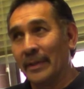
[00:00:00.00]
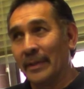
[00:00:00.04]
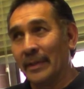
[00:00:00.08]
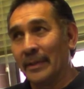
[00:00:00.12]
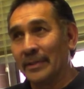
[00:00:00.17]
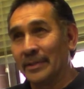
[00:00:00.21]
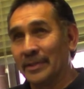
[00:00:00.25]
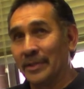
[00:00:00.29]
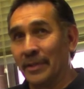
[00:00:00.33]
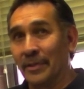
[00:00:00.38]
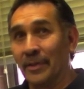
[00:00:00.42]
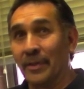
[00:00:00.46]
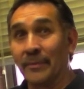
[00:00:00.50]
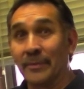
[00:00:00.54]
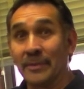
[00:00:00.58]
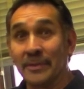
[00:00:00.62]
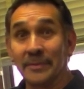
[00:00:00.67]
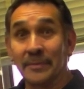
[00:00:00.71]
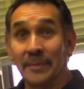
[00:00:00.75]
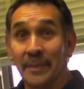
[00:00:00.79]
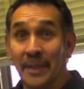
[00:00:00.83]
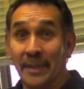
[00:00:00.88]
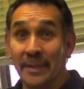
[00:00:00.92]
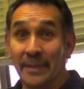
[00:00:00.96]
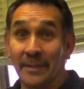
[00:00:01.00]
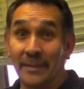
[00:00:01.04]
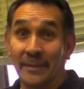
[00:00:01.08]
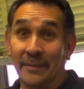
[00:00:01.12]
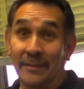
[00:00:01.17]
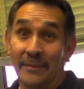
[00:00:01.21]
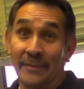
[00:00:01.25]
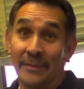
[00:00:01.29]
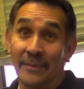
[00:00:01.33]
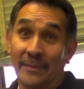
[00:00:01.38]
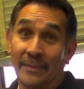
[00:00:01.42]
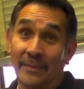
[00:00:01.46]
general
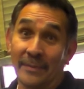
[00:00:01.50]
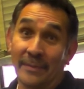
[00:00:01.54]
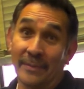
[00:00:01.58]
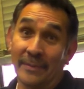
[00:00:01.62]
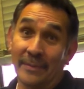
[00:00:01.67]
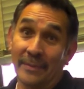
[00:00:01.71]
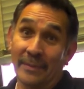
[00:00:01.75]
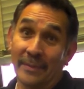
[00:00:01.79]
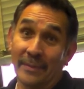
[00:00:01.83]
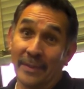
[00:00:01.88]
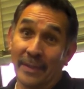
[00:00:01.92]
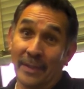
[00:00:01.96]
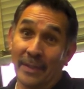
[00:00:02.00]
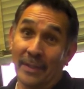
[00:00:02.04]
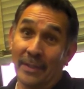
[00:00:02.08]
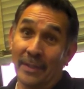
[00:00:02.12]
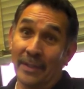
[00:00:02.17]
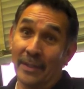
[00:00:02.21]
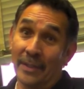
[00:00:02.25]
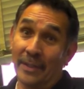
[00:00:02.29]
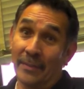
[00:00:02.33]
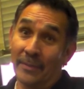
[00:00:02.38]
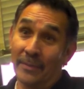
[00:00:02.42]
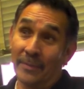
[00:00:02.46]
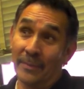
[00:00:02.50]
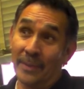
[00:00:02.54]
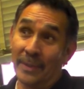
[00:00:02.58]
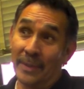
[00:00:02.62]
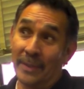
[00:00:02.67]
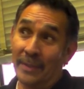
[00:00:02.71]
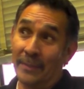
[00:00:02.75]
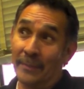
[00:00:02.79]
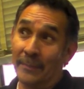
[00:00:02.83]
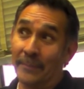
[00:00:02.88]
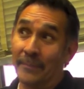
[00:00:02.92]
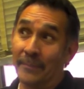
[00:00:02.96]
perspective, then it would
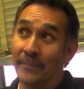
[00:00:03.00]
be